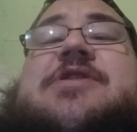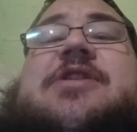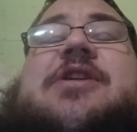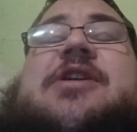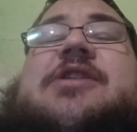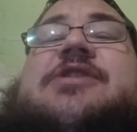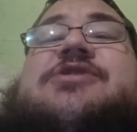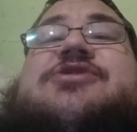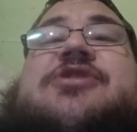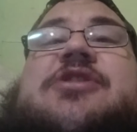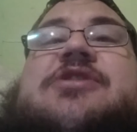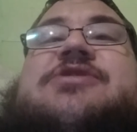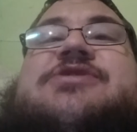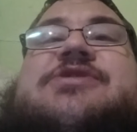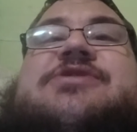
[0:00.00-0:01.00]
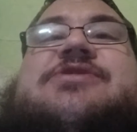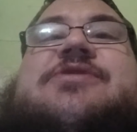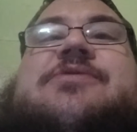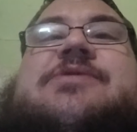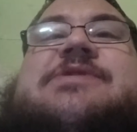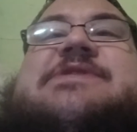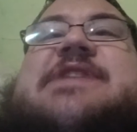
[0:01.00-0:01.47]
hard charging
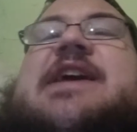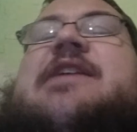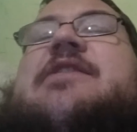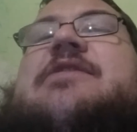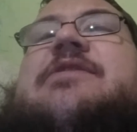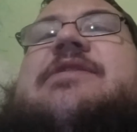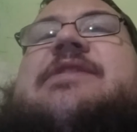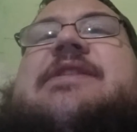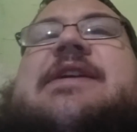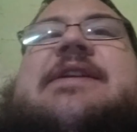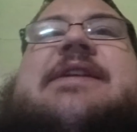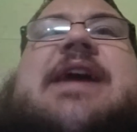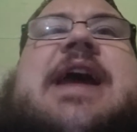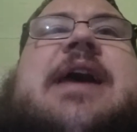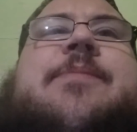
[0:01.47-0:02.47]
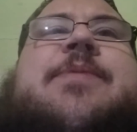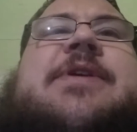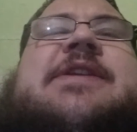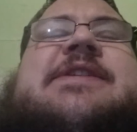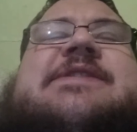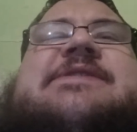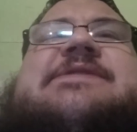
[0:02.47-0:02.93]
towards health and
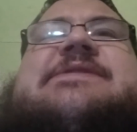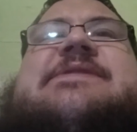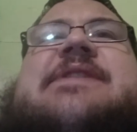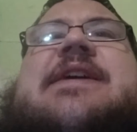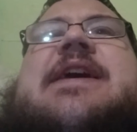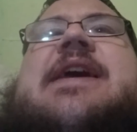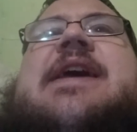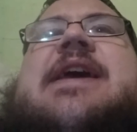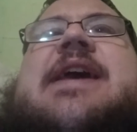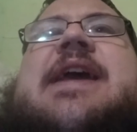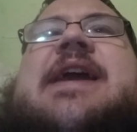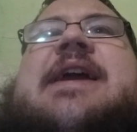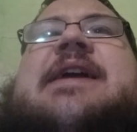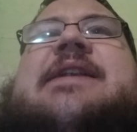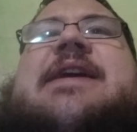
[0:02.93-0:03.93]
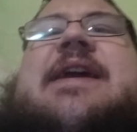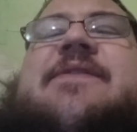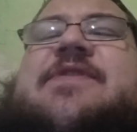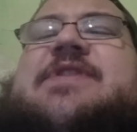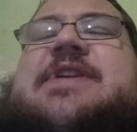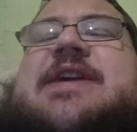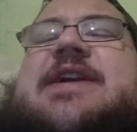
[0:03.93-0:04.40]
happiness and
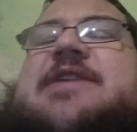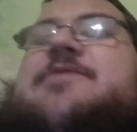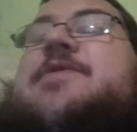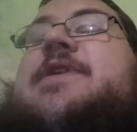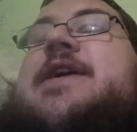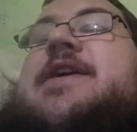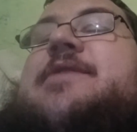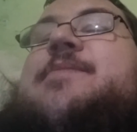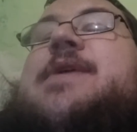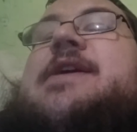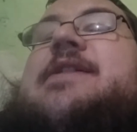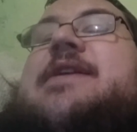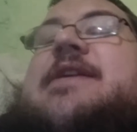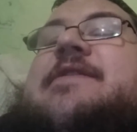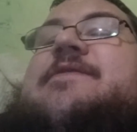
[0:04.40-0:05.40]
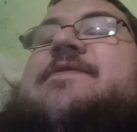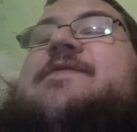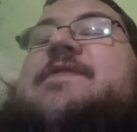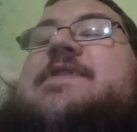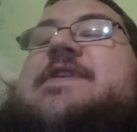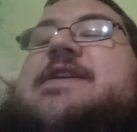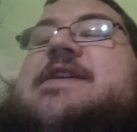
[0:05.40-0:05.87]
everything I want out of my life.
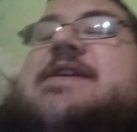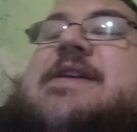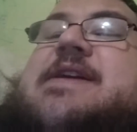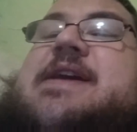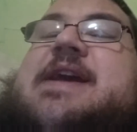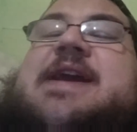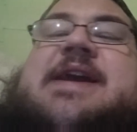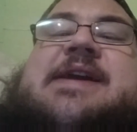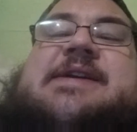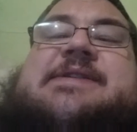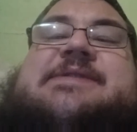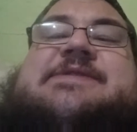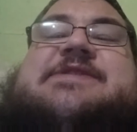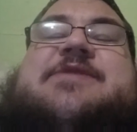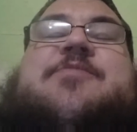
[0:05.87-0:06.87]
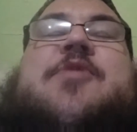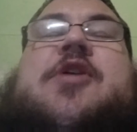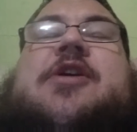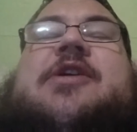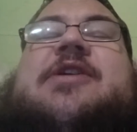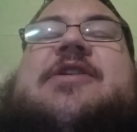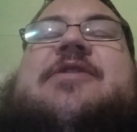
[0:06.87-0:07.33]
And
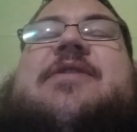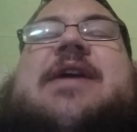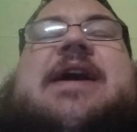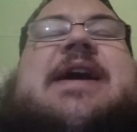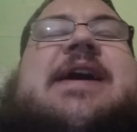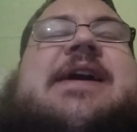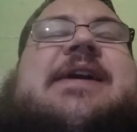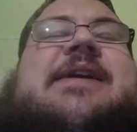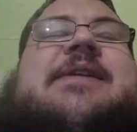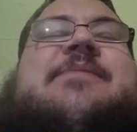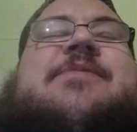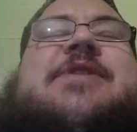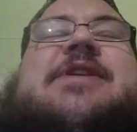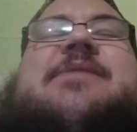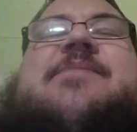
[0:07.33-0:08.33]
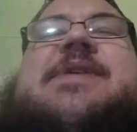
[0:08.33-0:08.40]
tomorrow I am going to